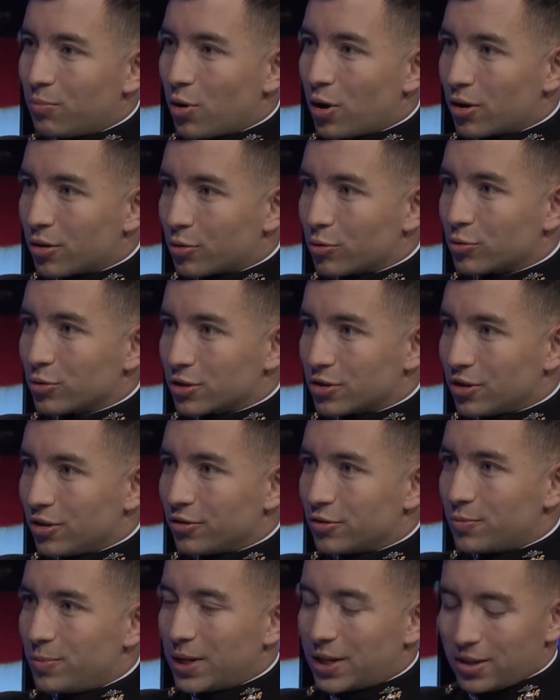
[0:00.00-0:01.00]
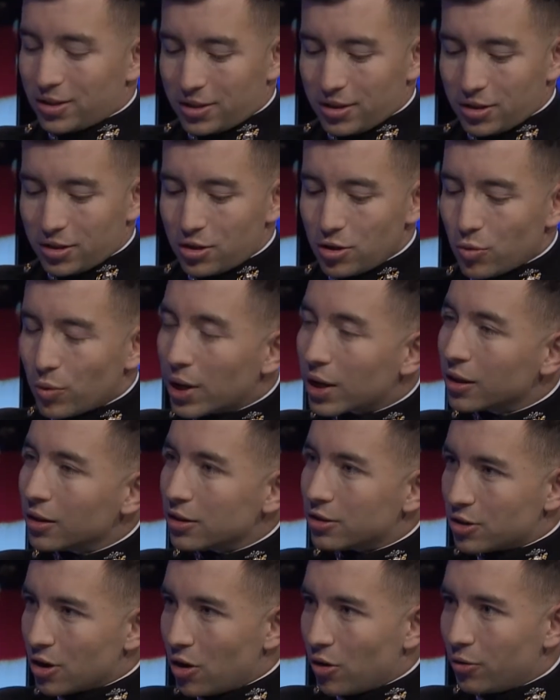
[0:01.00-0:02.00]
part of the reserves because it's New
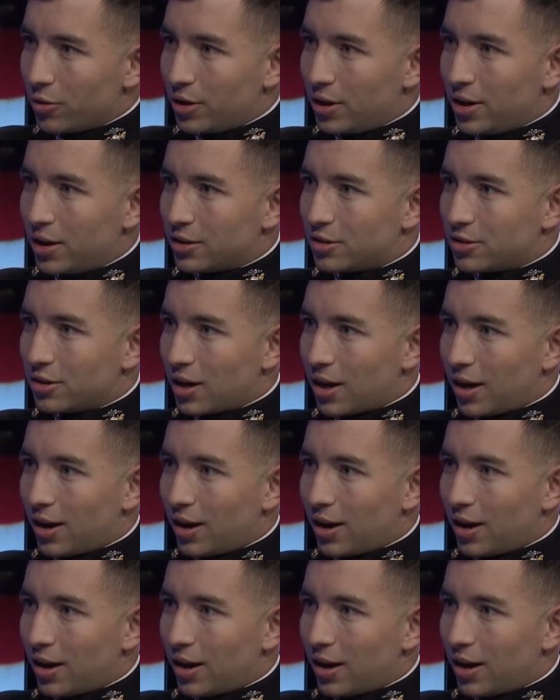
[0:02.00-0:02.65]
England's own. It's